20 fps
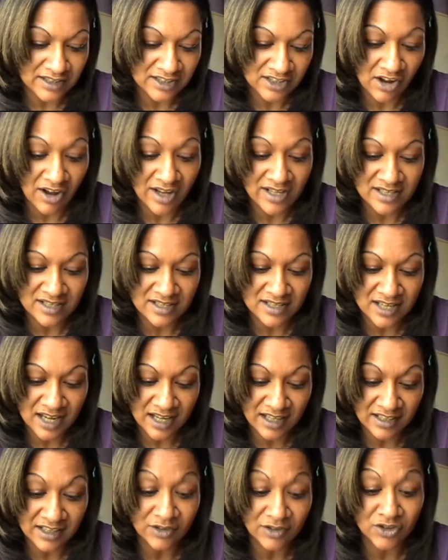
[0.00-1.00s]
Science and
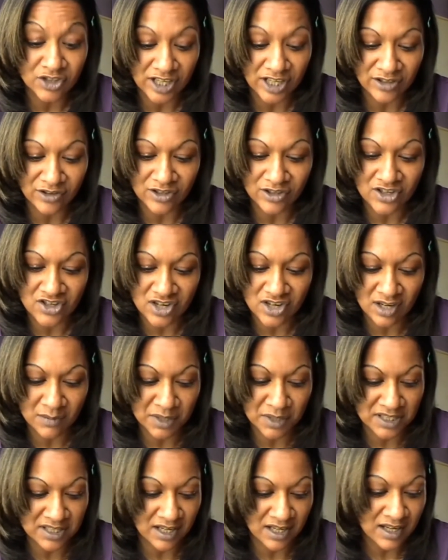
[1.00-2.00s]
Technology
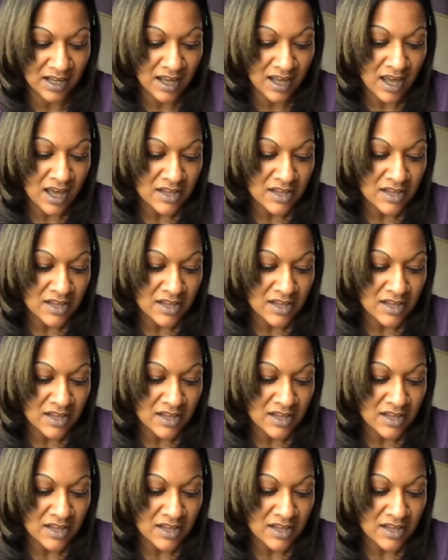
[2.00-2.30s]
Committee,